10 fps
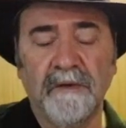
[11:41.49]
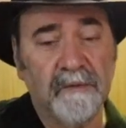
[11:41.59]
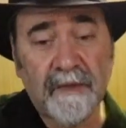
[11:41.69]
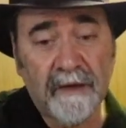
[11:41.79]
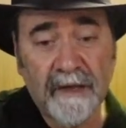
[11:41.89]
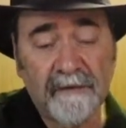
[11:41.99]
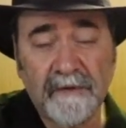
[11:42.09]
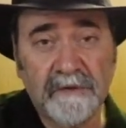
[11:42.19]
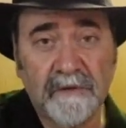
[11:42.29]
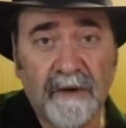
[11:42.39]
without
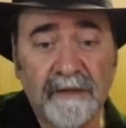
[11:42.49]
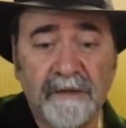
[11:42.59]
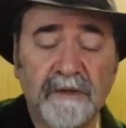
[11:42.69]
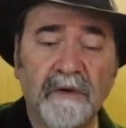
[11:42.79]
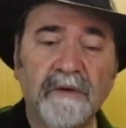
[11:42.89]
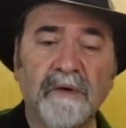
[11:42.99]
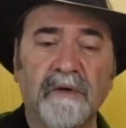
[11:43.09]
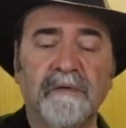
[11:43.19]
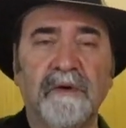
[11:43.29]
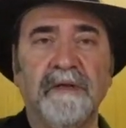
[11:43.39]
having to write the note
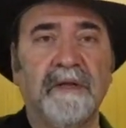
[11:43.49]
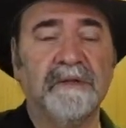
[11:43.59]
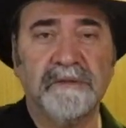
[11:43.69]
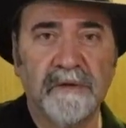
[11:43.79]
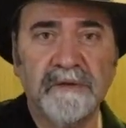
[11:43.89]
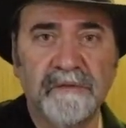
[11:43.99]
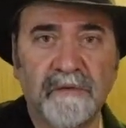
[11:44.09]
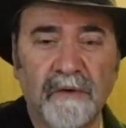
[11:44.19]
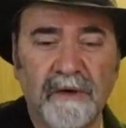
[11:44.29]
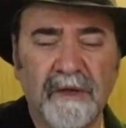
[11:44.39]
over it and search
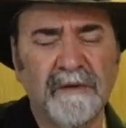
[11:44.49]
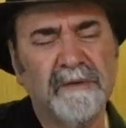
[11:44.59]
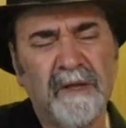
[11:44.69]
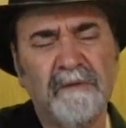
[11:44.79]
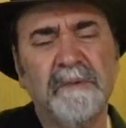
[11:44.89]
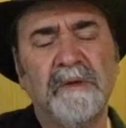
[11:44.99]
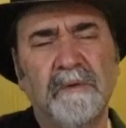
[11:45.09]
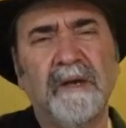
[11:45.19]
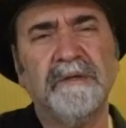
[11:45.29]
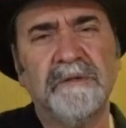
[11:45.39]
for it, and you'll never be
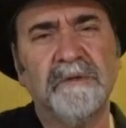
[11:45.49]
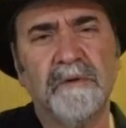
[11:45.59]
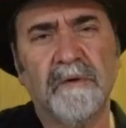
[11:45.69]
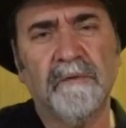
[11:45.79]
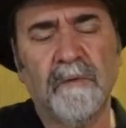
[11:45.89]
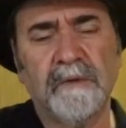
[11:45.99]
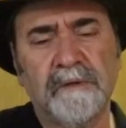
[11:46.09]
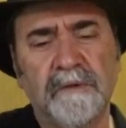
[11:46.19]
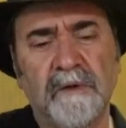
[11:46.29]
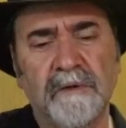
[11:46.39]
quite sure what
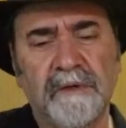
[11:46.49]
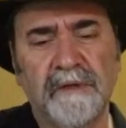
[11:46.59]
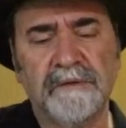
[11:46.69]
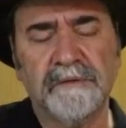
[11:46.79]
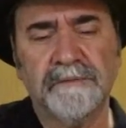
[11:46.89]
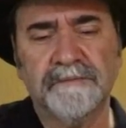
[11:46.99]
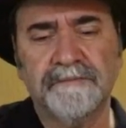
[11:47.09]
the note is.